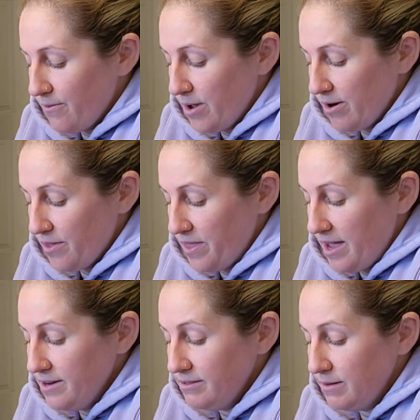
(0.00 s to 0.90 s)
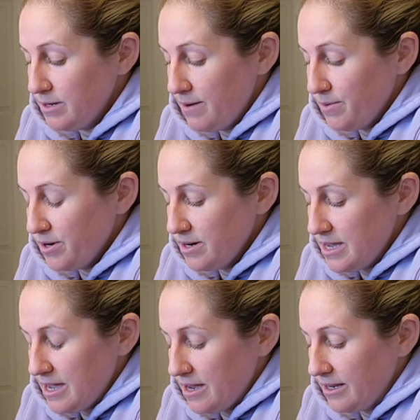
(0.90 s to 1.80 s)
we are at the end of September
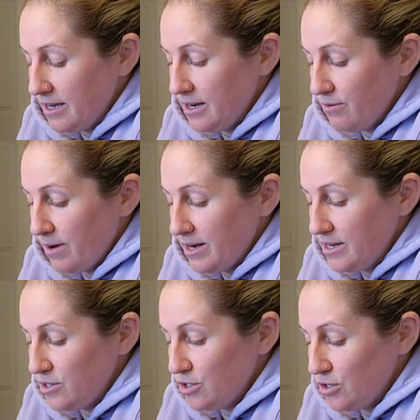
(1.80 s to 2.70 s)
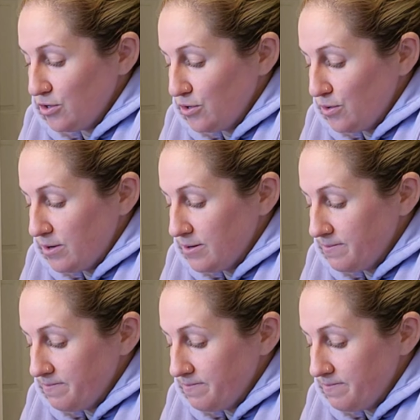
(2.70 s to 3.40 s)
and getting ready to